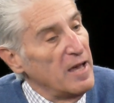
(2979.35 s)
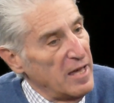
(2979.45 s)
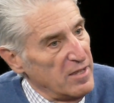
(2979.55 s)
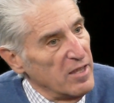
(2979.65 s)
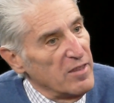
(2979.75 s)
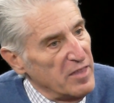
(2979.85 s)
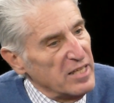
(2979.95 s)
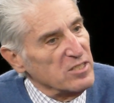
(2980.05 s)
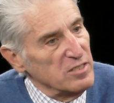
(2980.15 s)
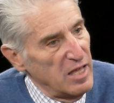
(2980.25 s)
And
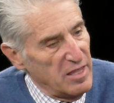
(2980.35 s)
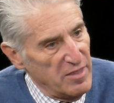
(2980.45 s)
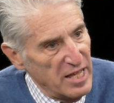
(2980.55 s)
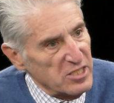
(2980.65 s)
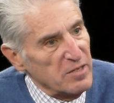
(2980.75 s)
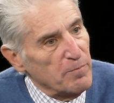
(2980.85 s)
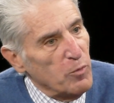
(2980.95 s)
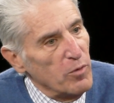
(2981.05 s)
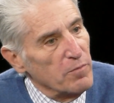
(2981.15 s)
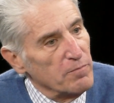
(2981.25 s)
that's, and that's. Was
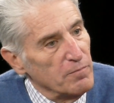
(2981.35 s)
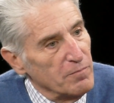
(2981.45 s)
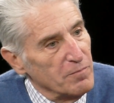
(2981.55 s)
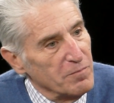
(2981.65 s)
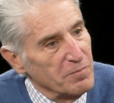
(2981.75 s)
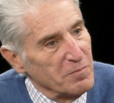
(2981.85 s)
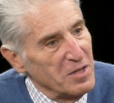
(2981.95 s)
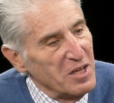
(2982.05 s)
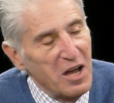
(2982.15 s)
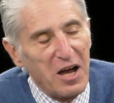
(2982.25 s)
that like a pearl for
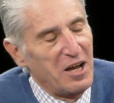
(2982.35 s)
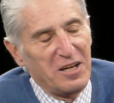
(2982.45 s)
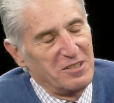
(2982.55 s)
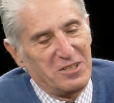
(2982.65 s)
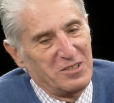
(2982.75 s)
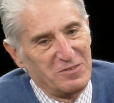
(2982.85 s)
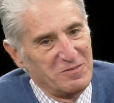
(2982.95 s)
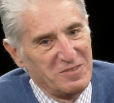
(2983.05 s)
you? I, you know,